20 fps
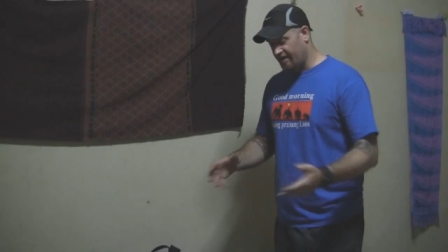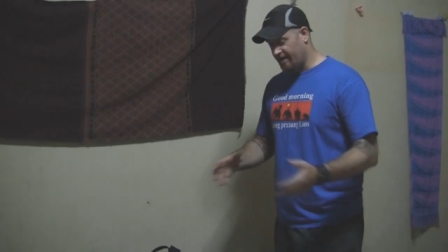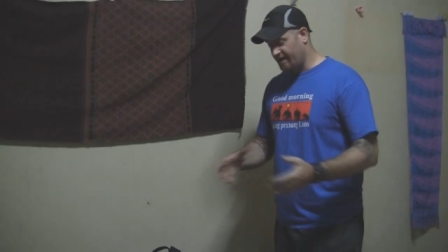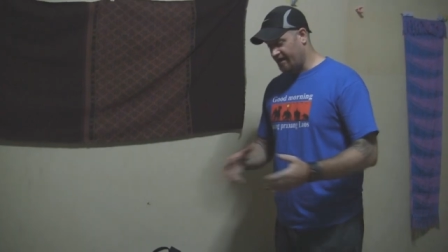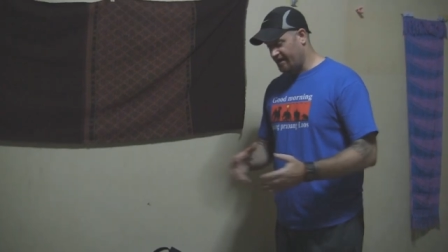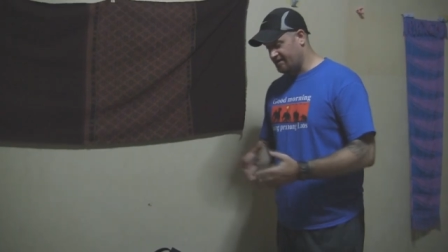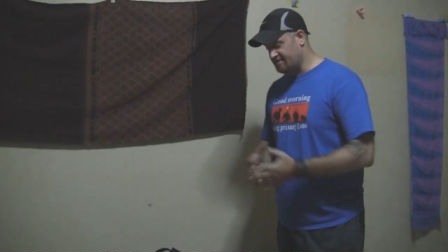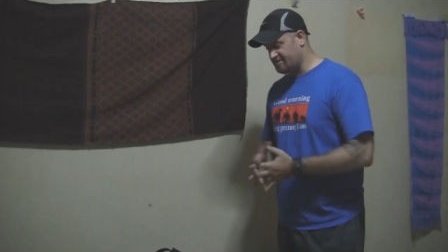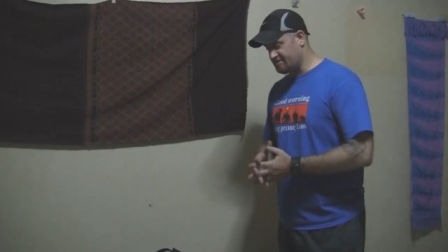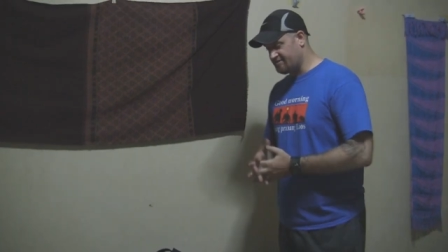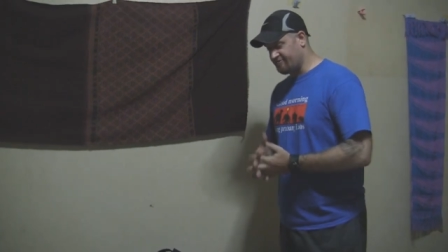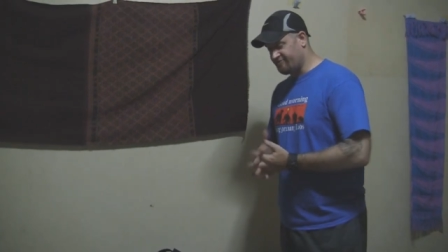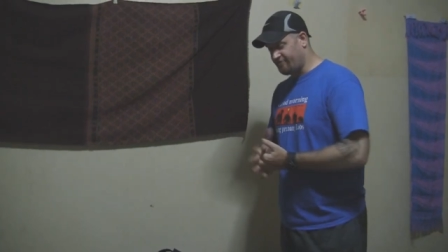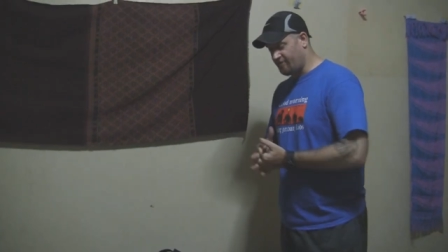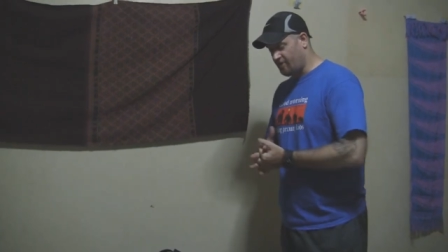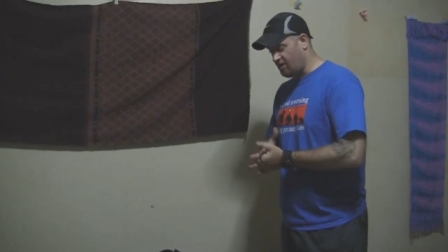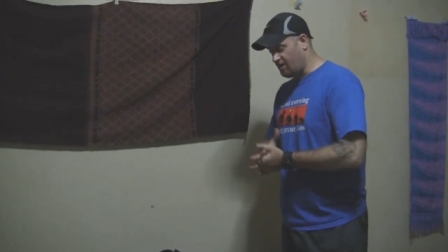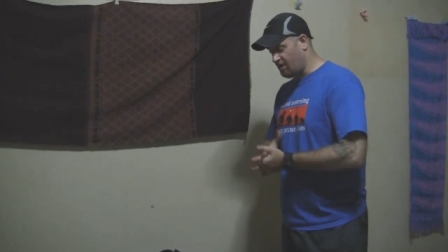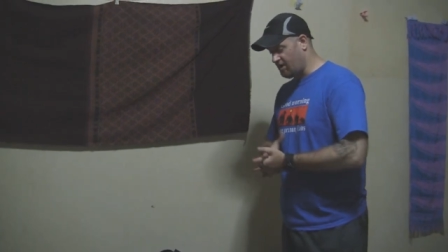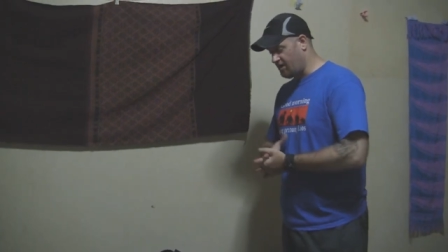As
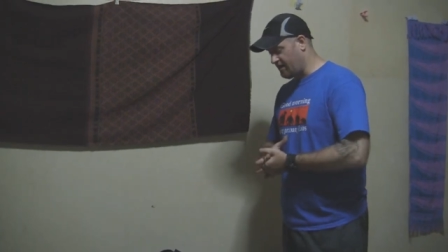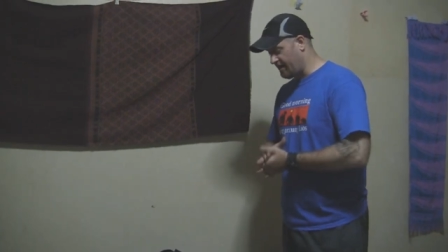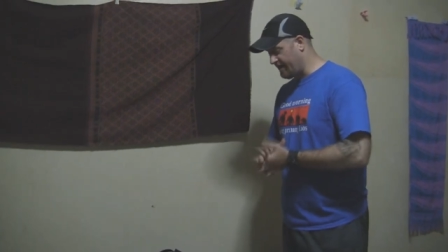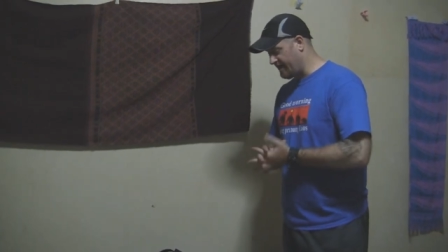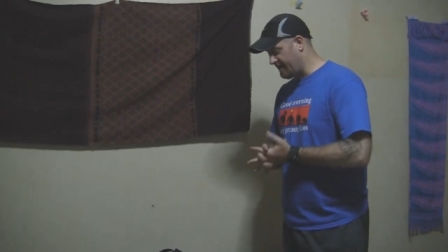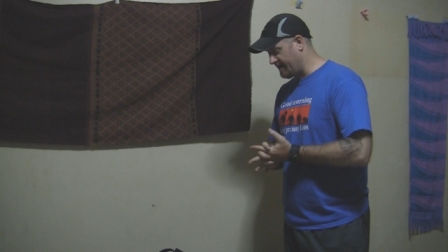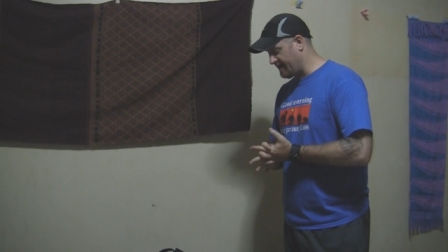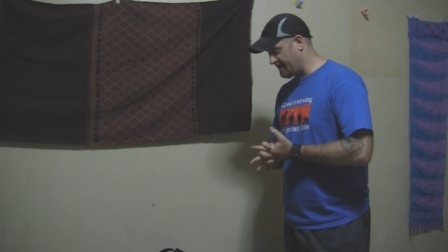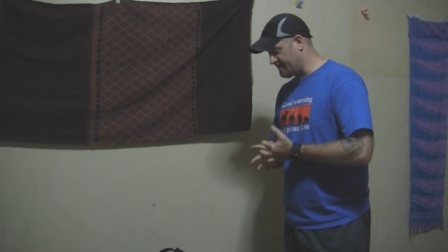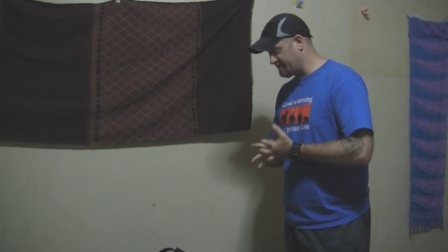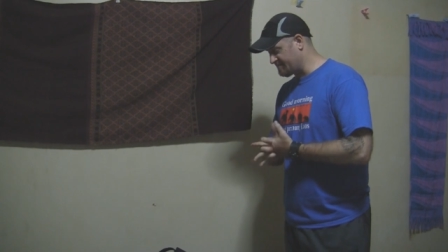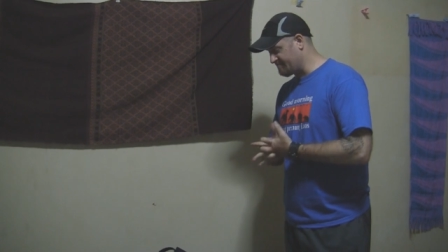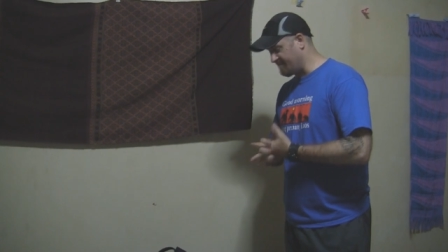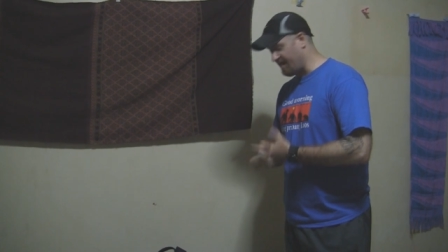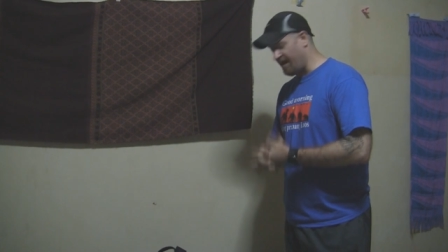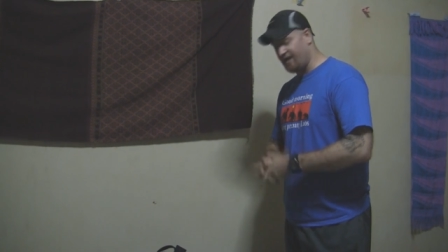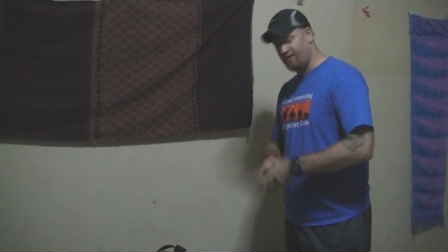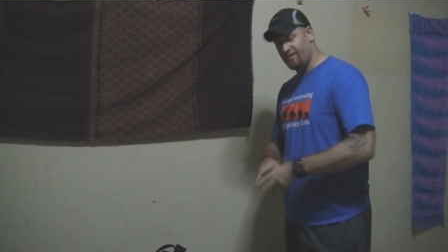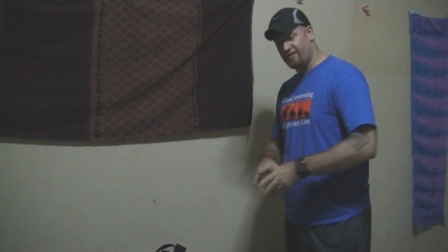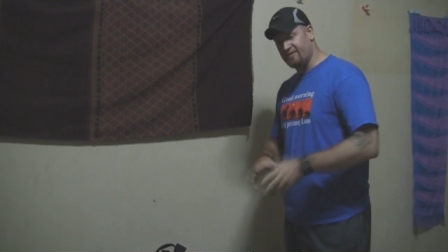far as
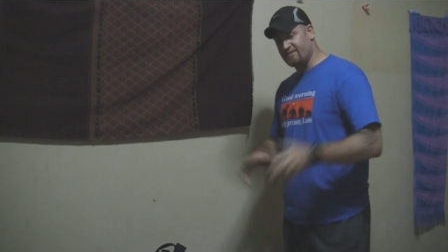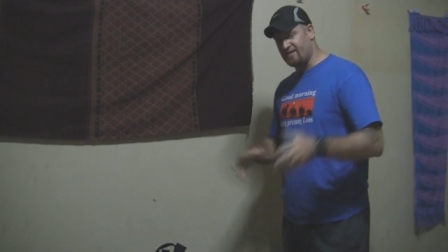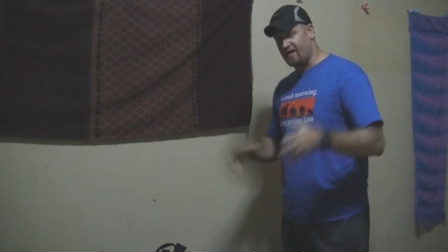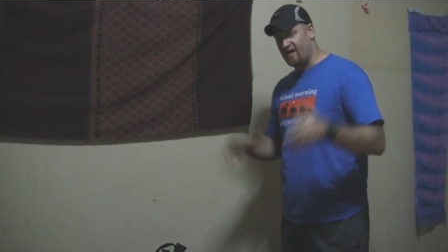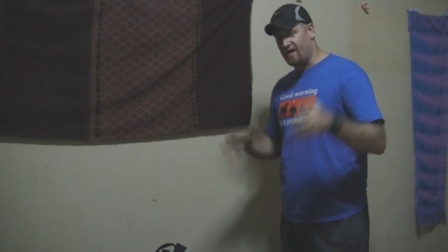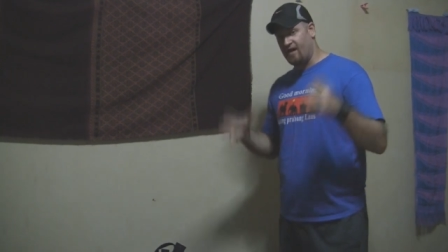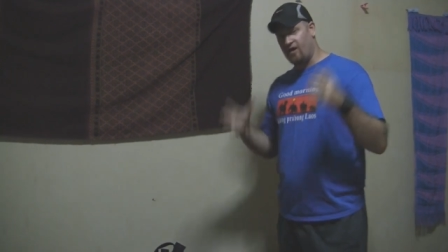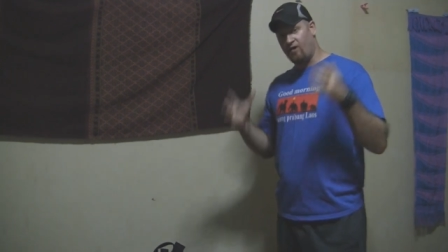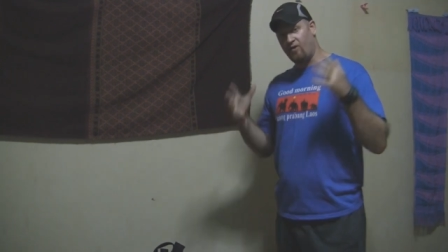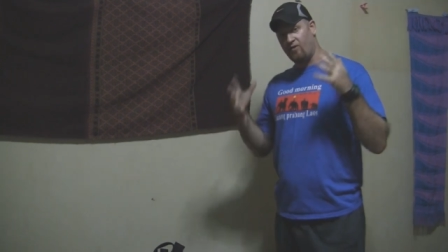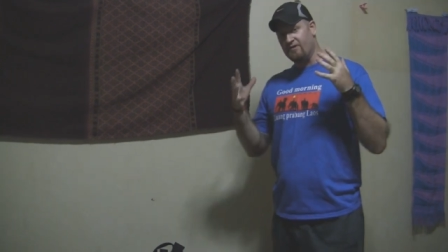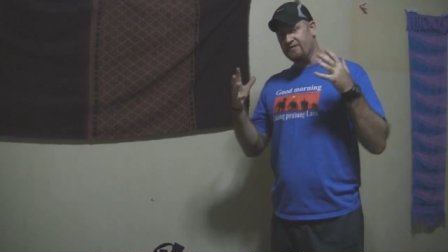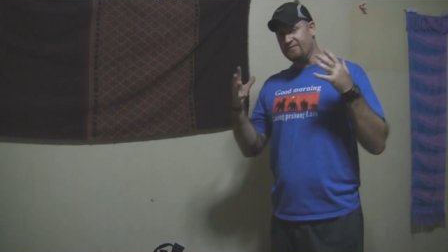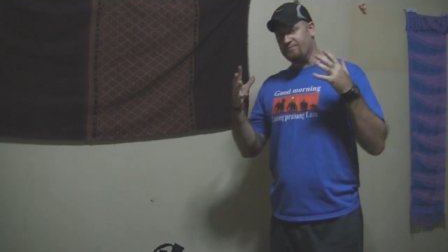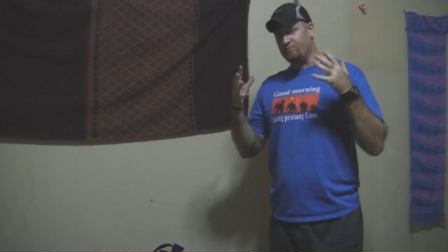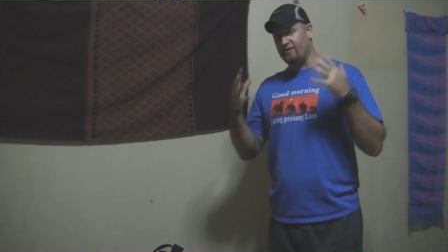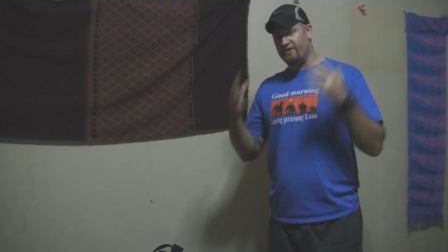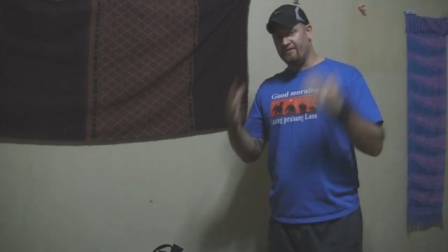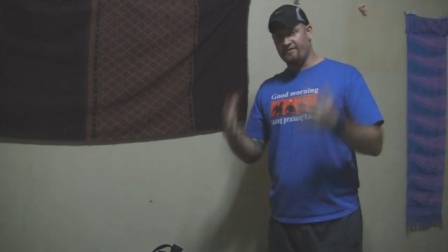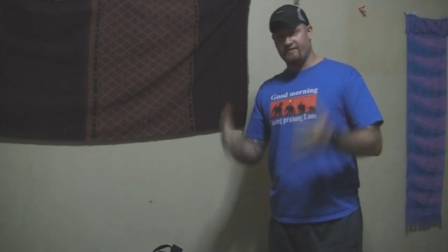batteries, I always
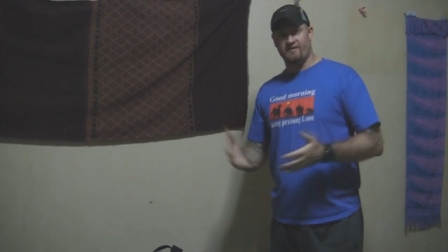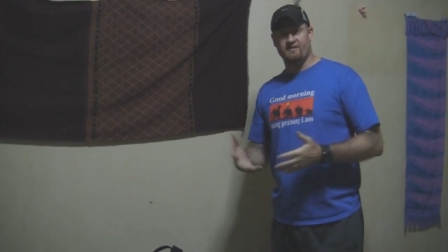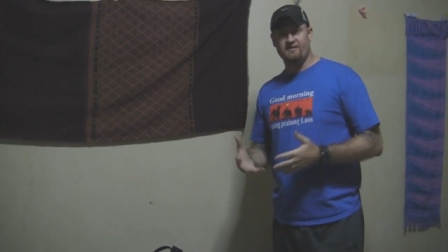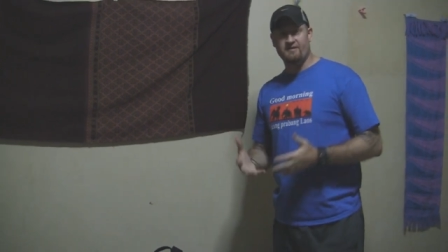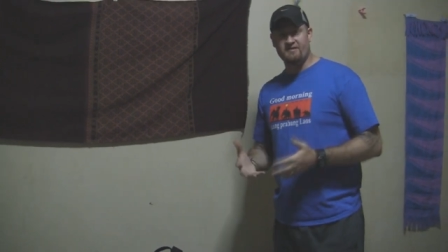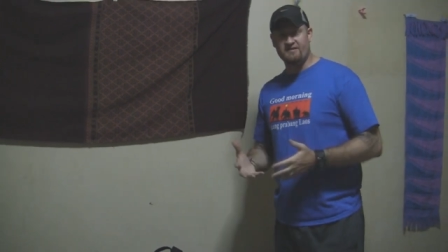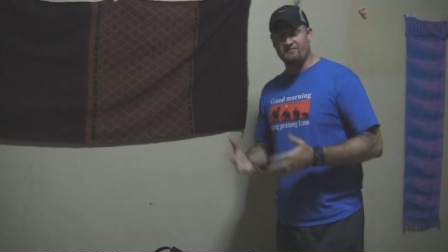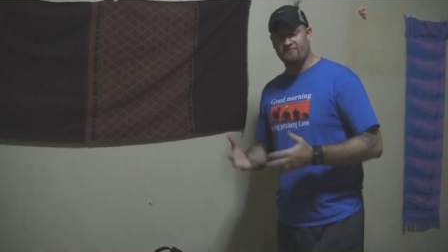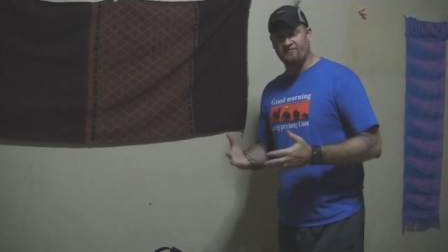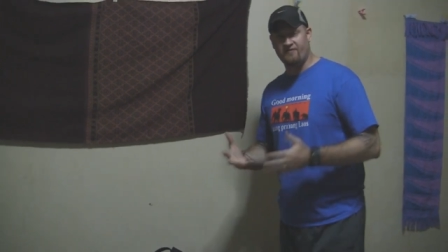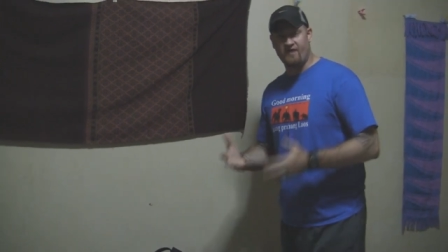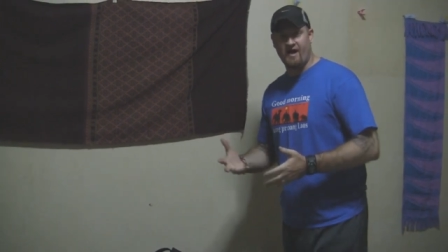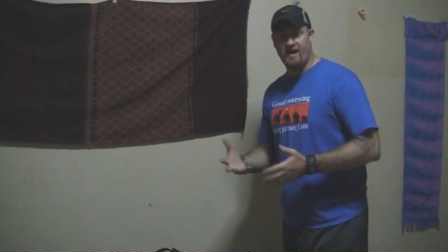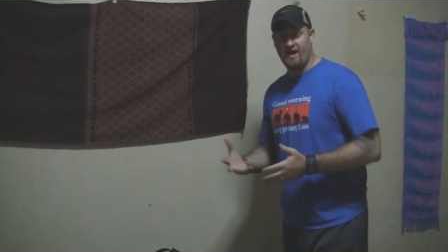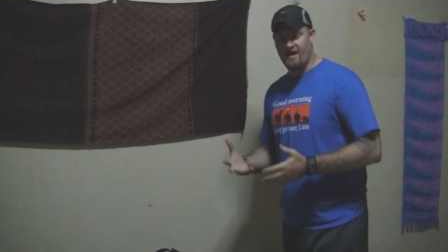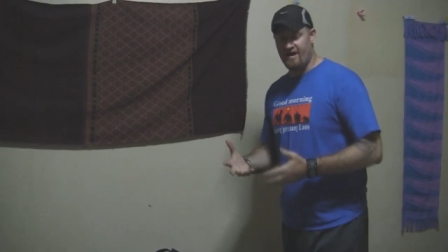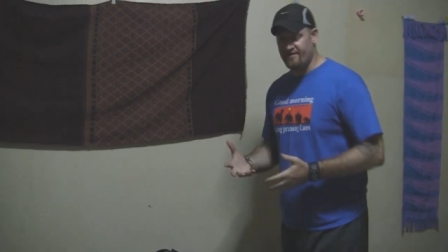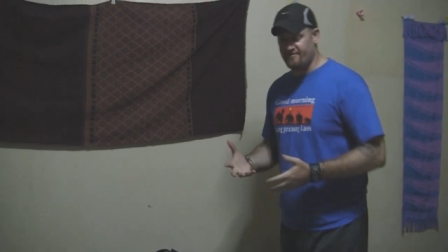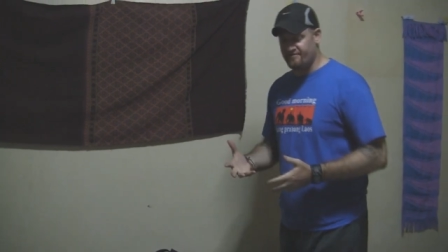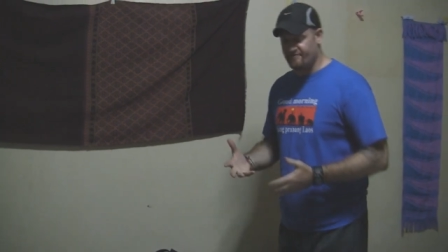bring at least
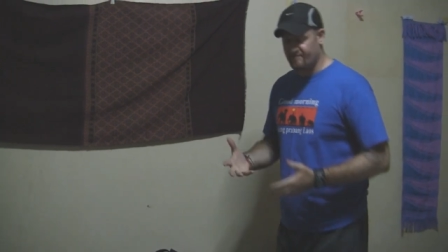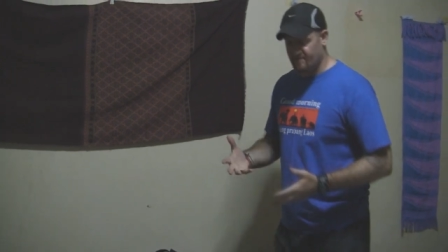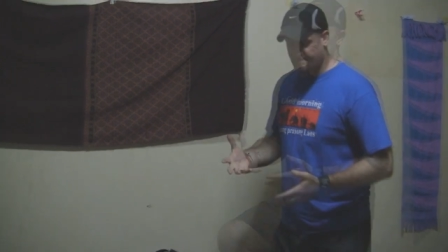5,